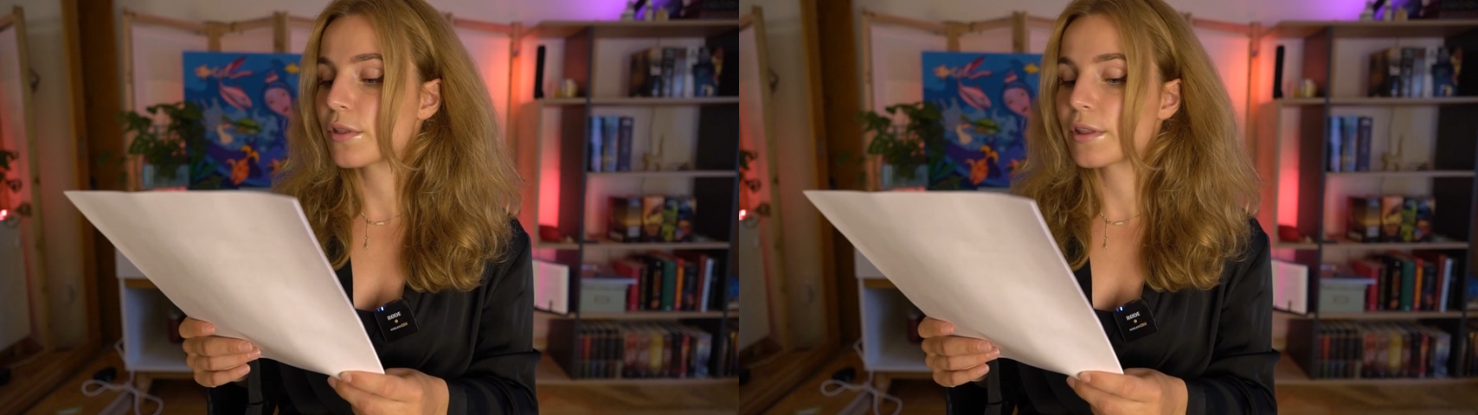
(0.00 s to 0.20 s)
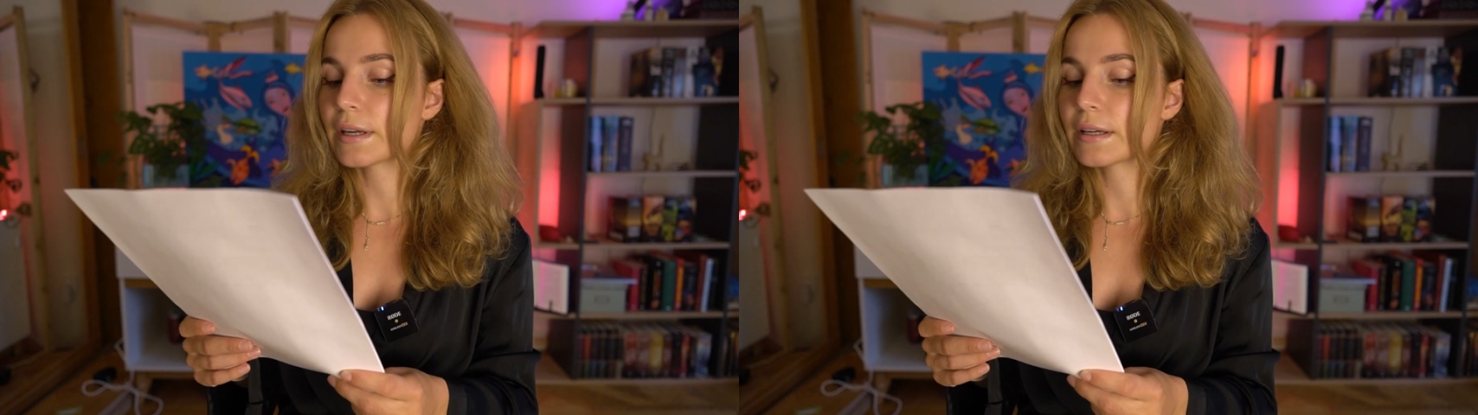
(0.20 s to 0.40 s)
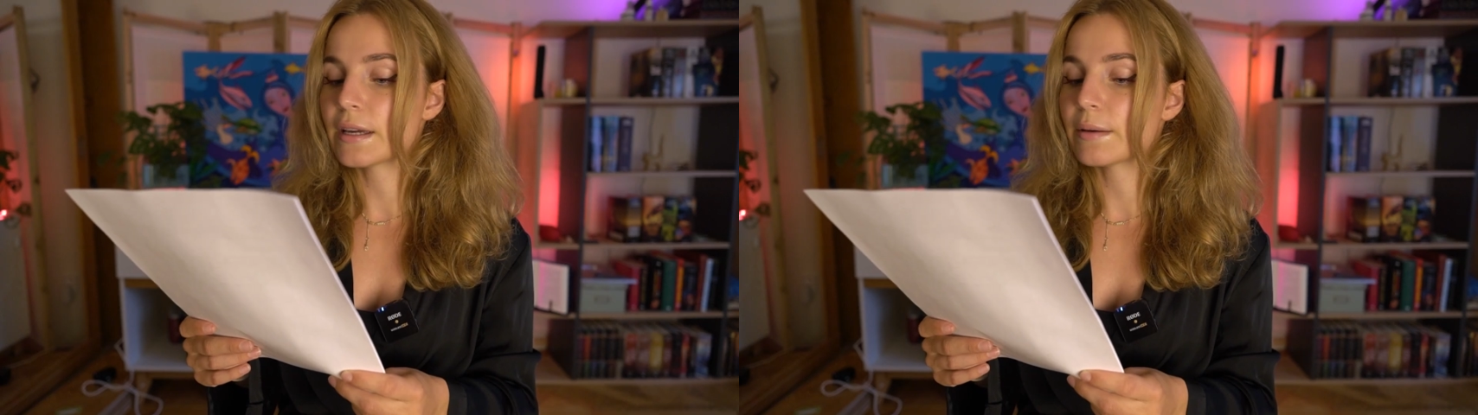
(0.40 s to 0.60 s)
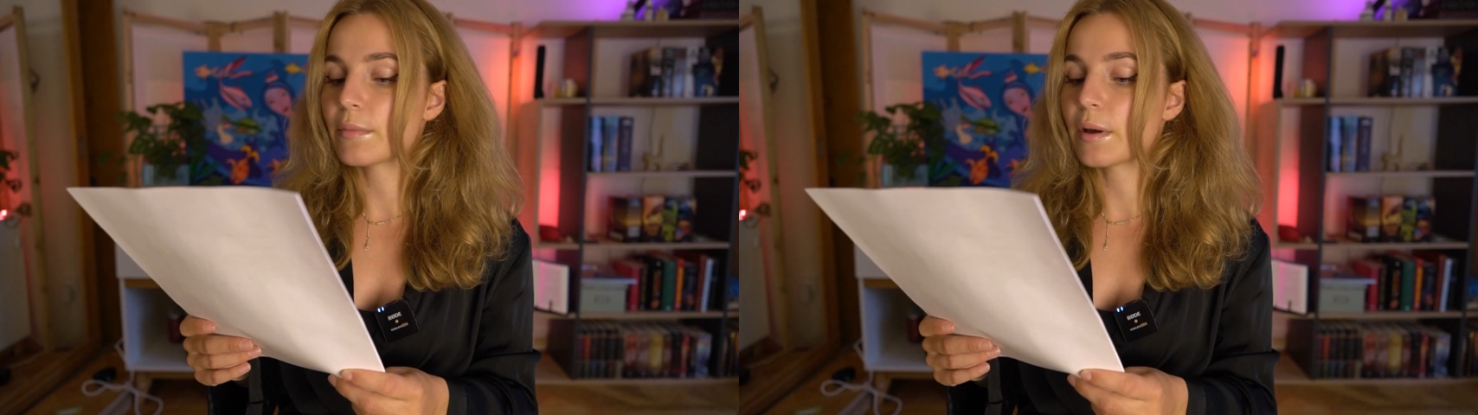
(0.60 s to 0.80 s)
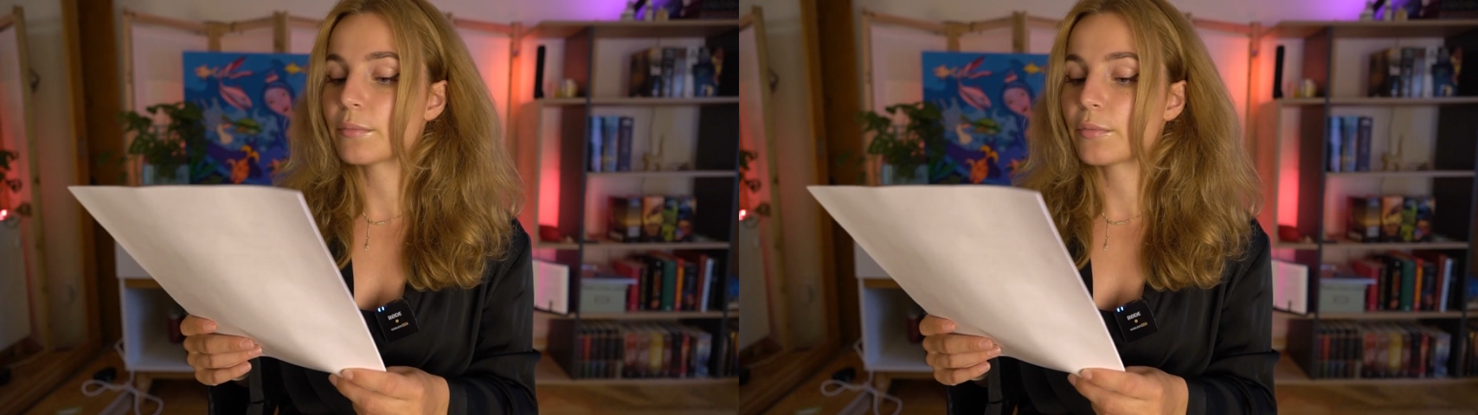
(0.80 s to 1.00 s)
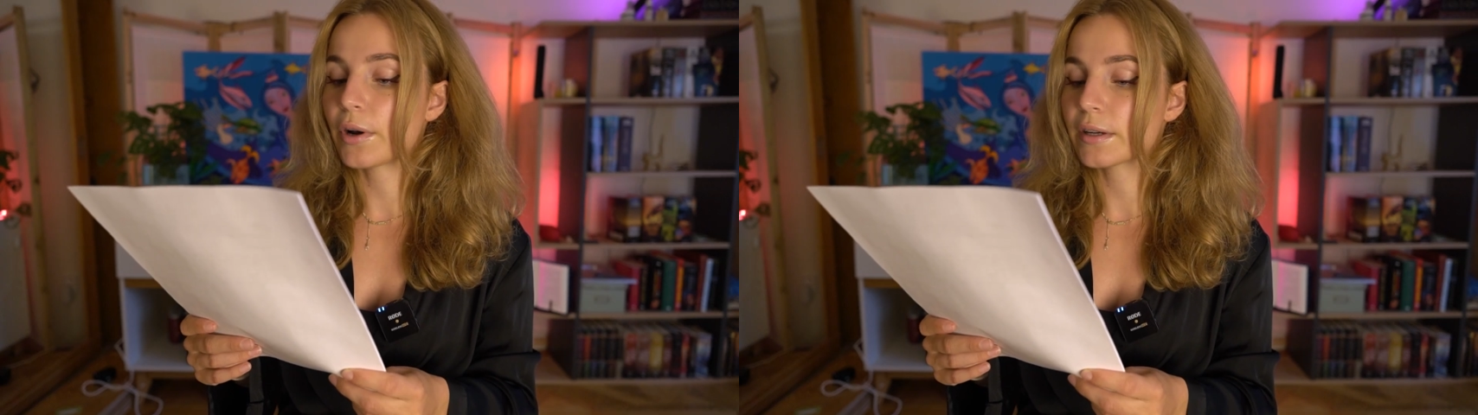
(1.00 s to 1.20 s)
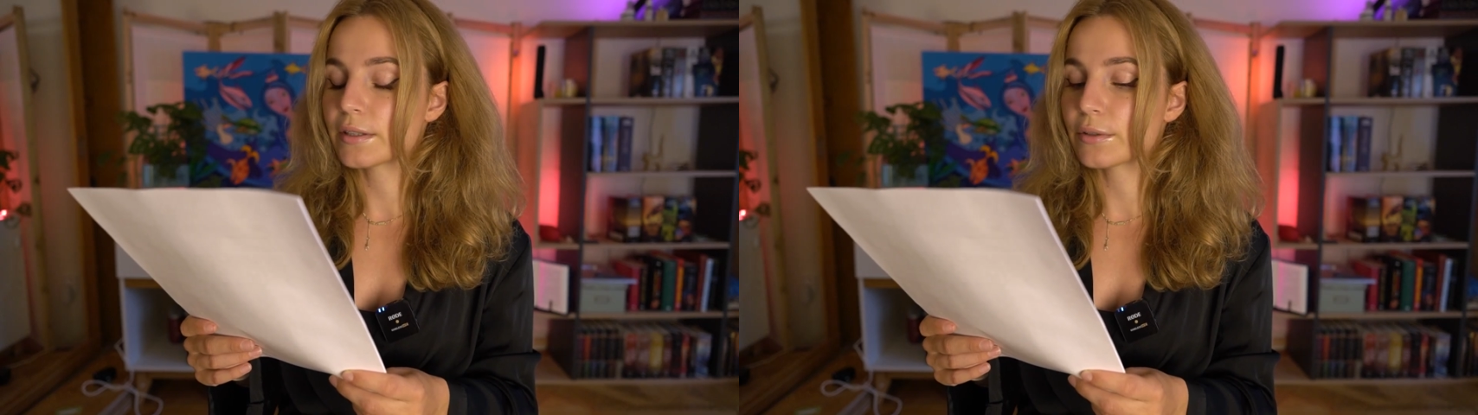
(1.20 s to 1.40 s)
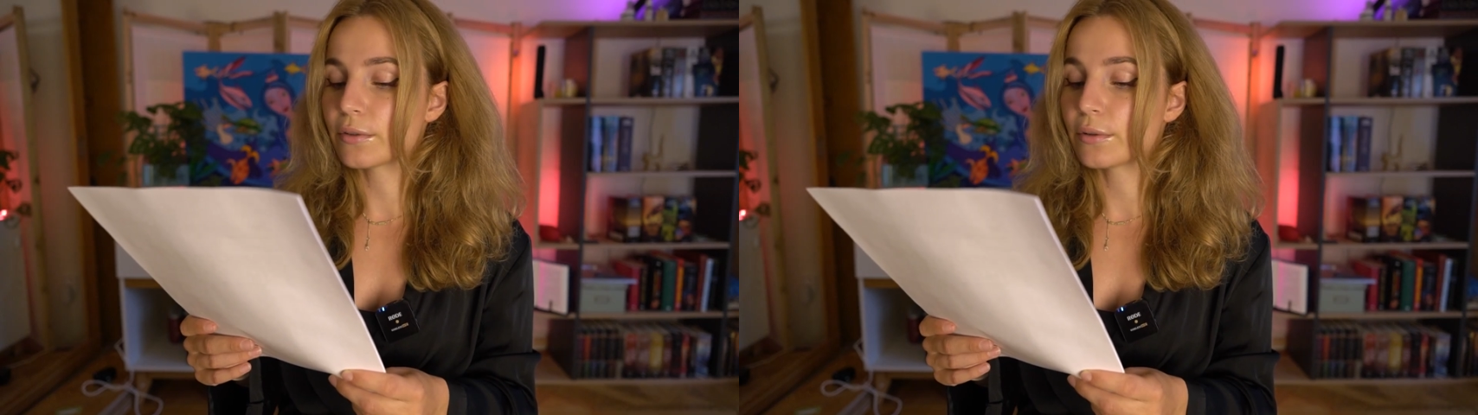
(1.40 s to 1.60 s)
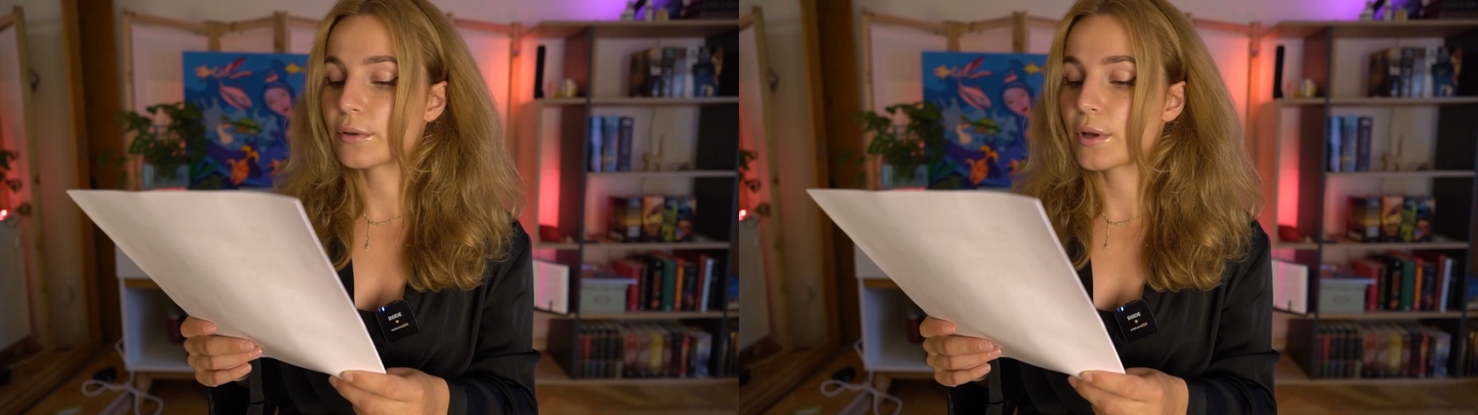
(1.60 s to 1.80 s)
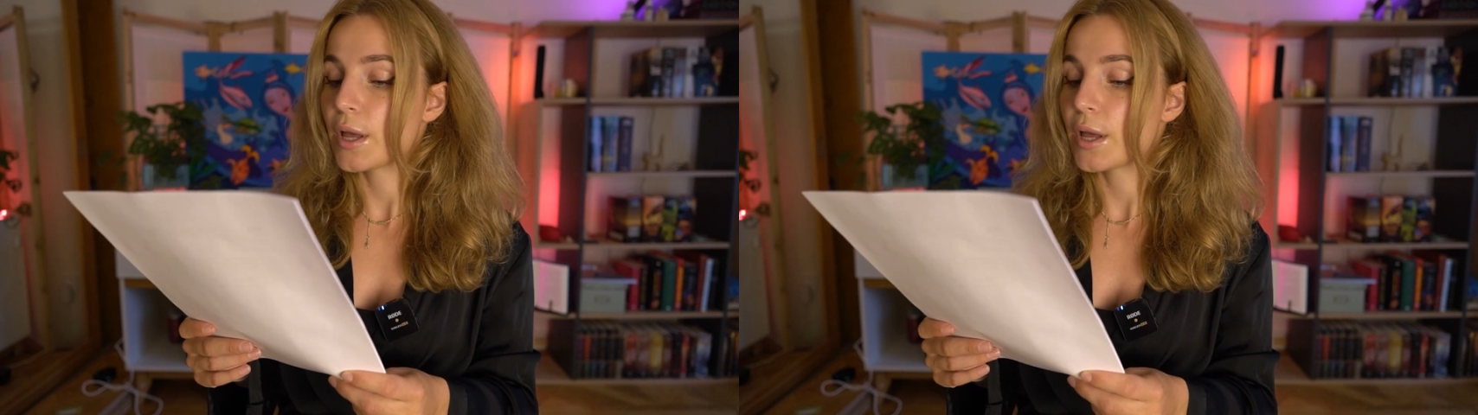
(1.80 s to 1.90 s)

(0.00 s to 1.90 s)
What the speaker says: think him unpractical,